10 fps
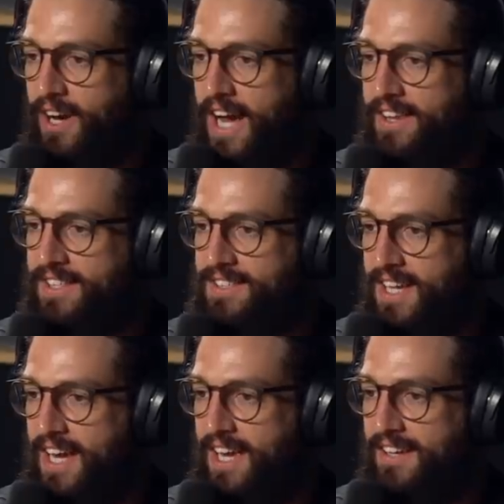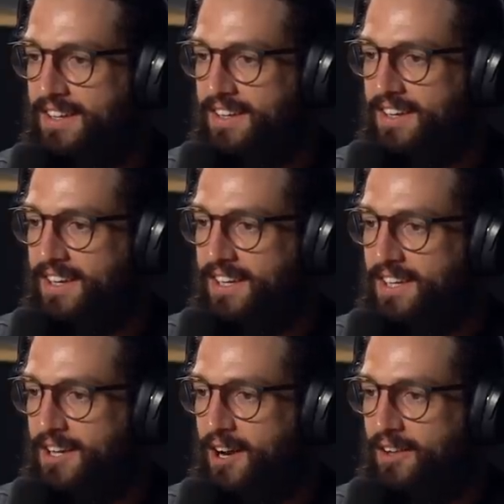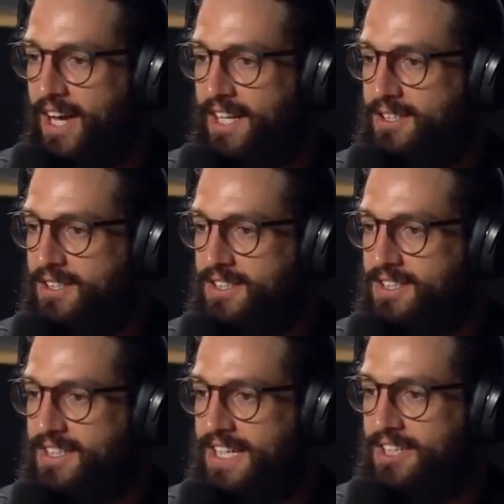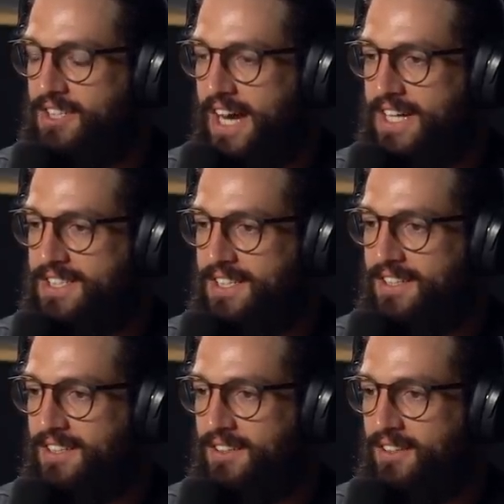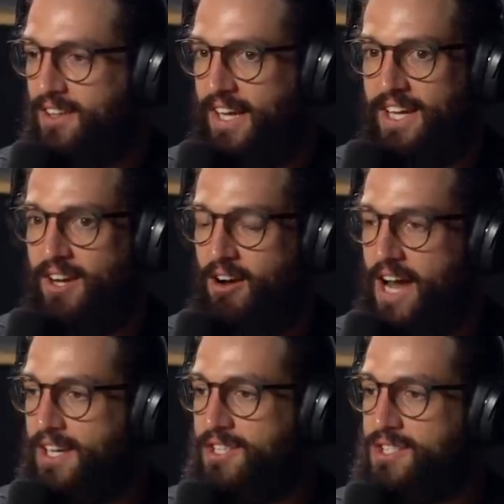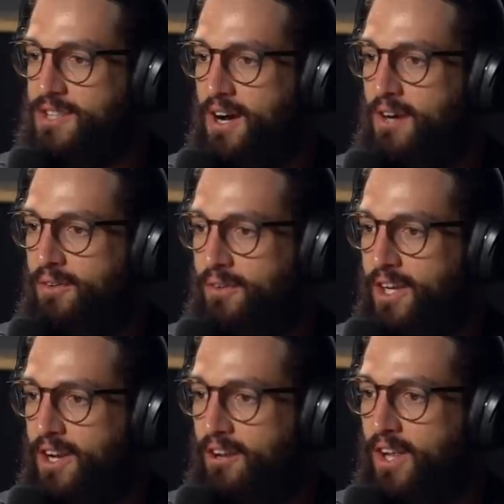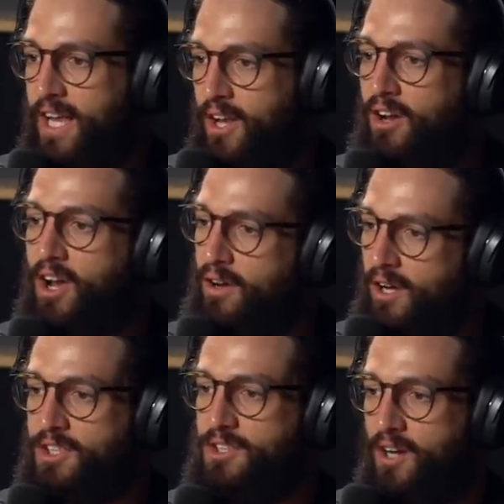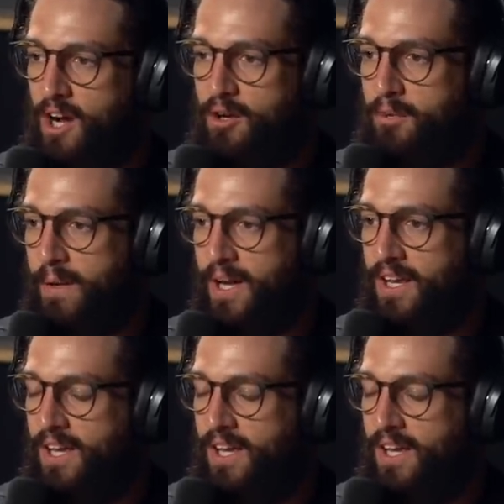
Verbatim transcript: out the sand, you know, like to see Jason like kind of struggle, you know, like not struggle, but